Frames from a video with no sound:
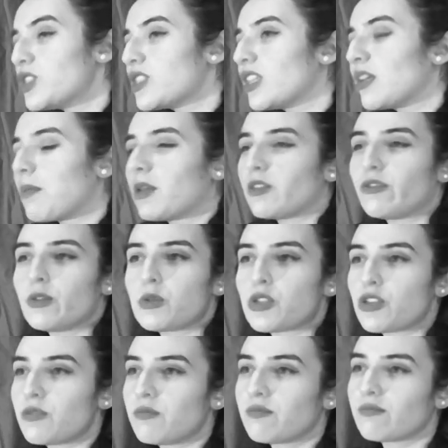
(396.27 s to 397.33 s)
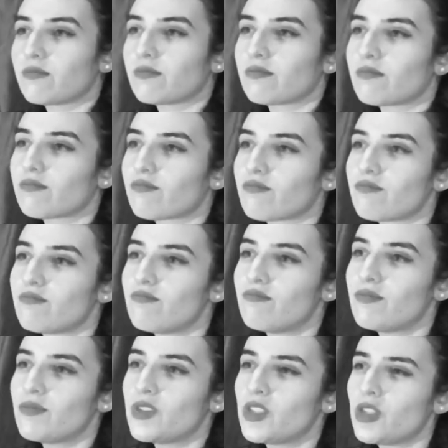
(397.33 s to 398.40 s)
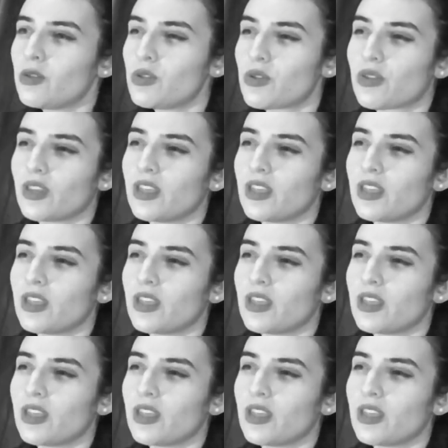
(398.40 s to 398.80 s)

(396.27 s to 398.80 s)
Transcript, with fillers: What do you think about the future? Don't